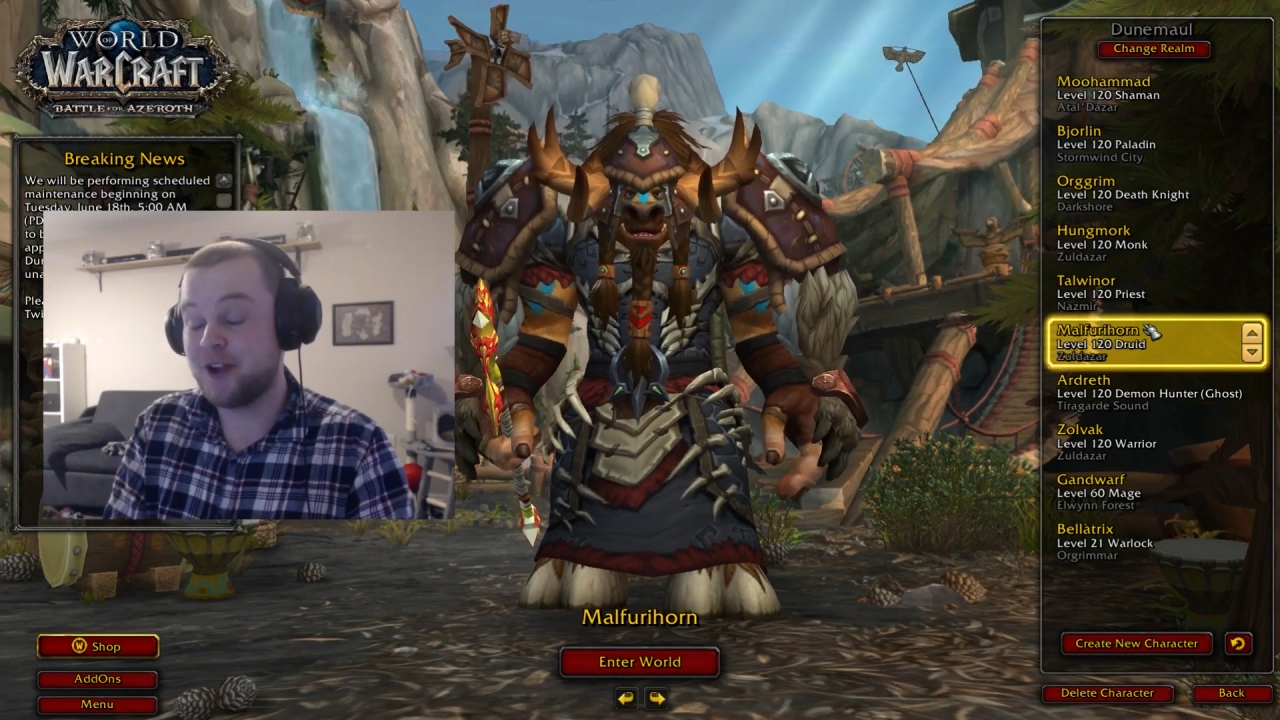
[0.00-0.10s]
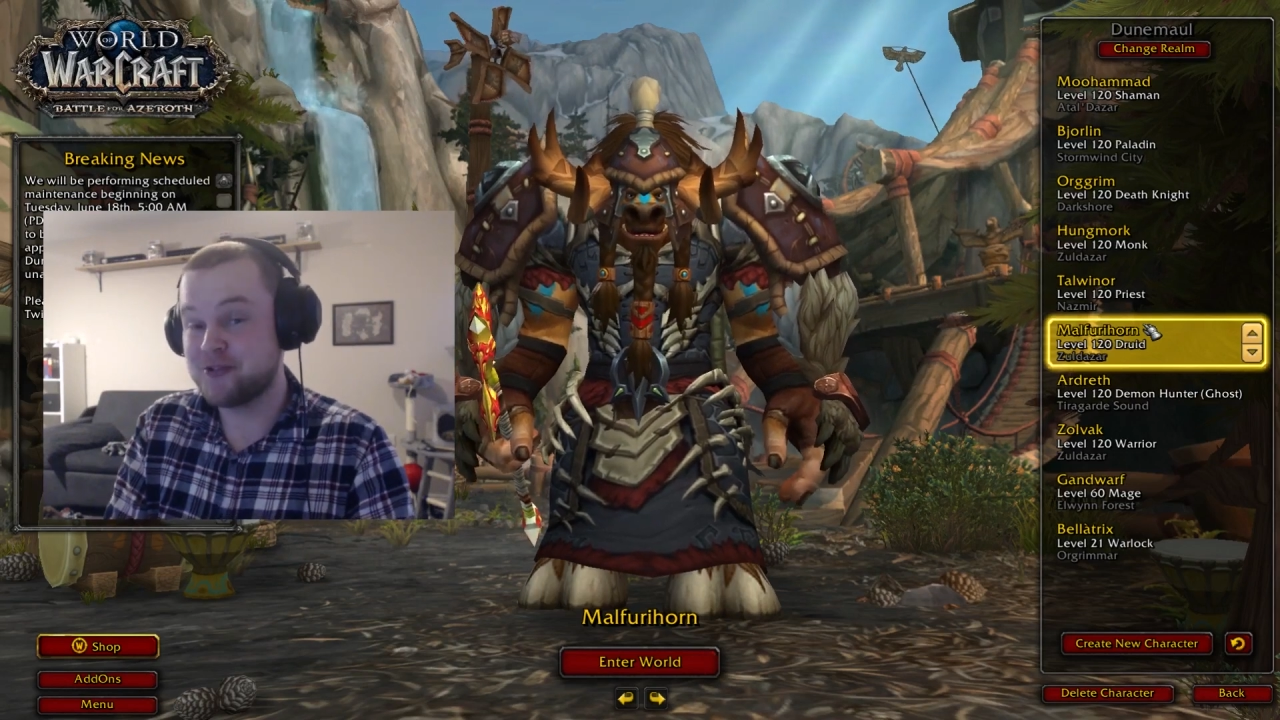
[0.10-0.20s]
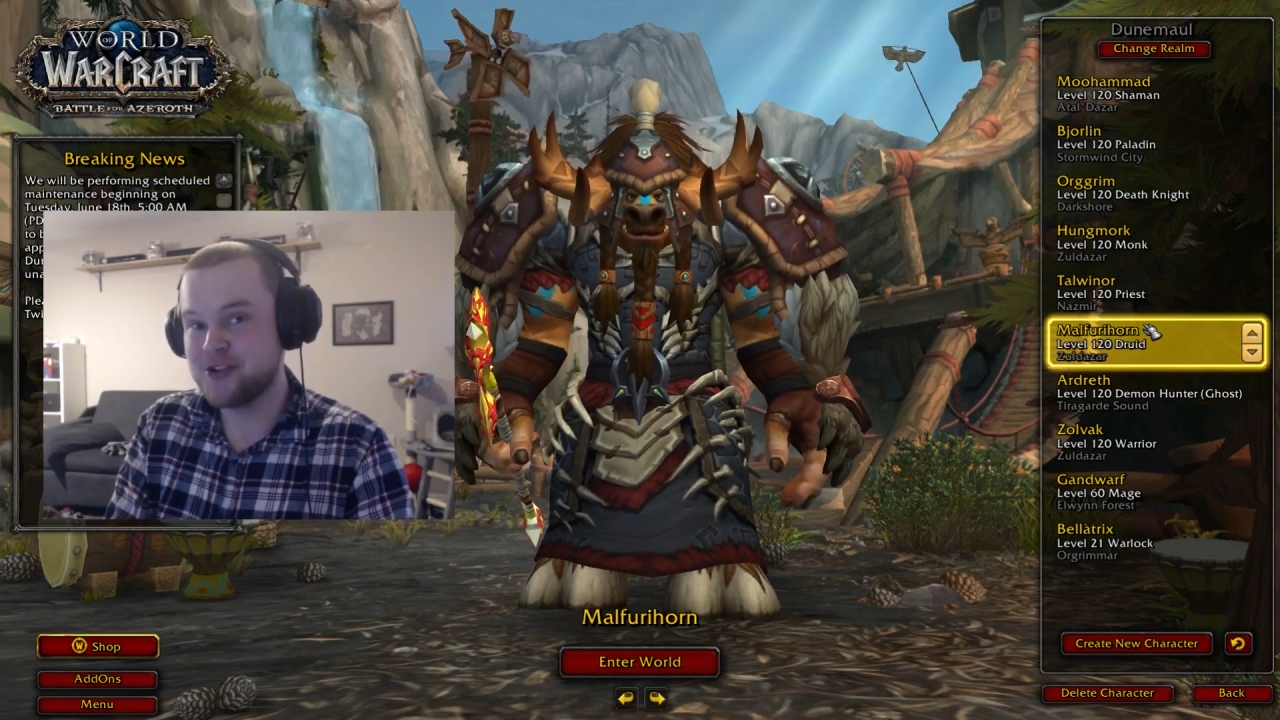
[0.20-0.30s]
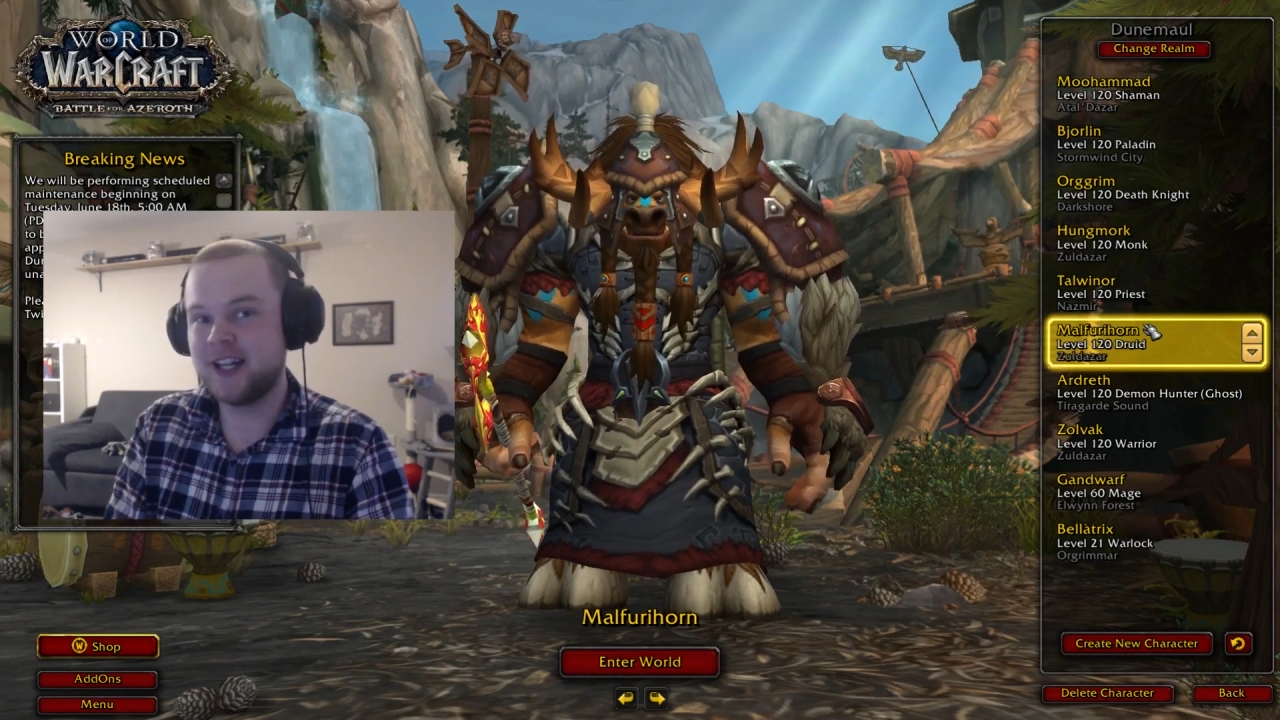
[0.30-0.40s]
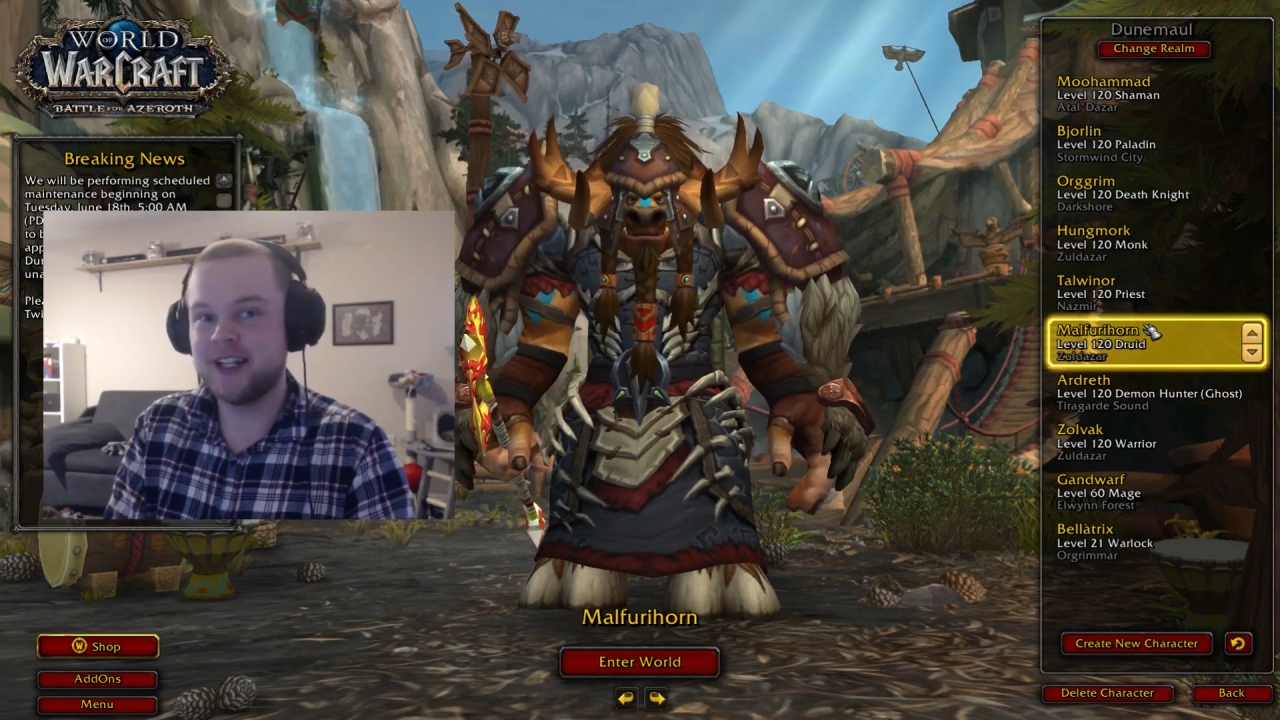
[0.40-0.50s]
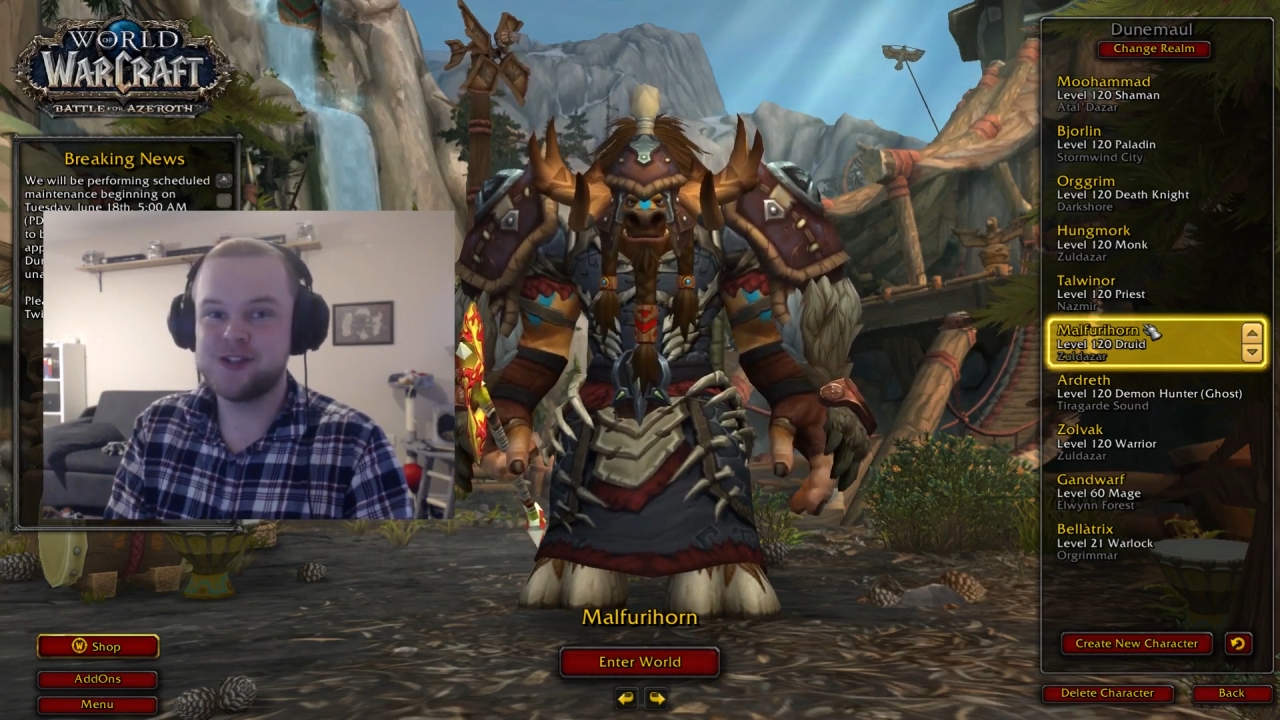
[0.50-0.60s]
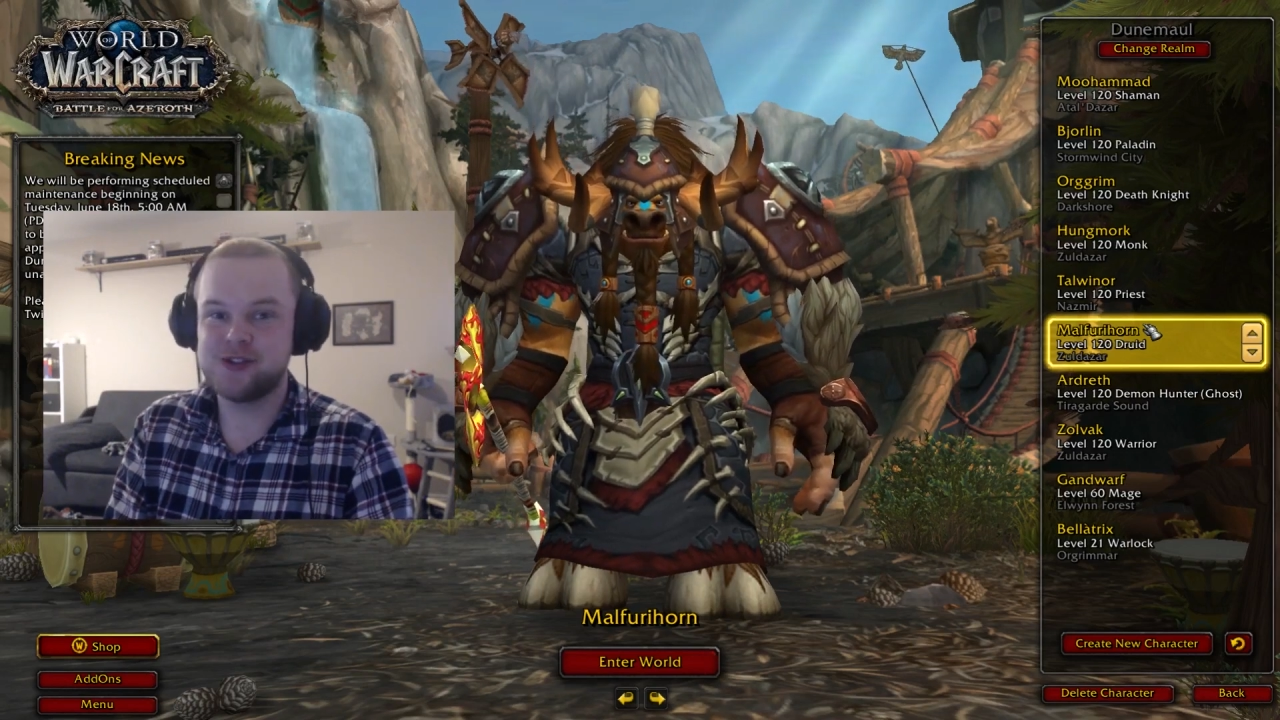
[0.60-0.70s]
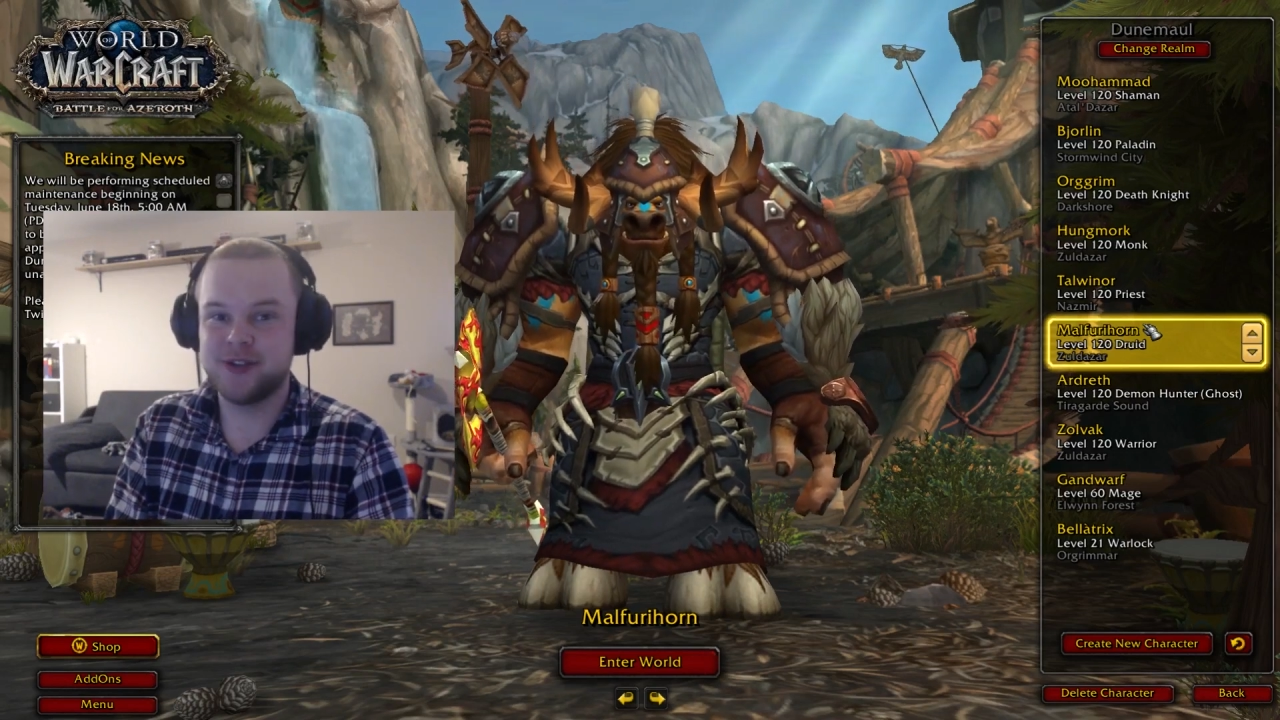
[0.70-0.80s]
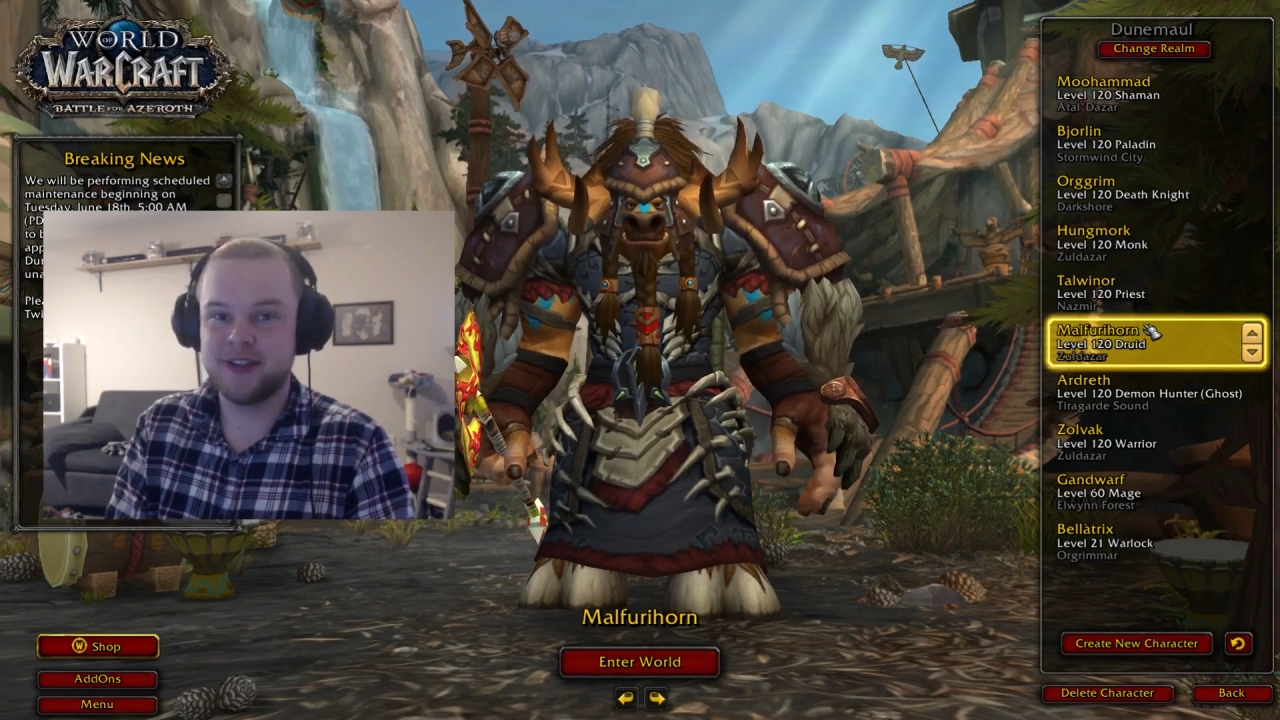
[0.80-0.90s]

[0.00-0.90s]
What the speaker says: really enjoyed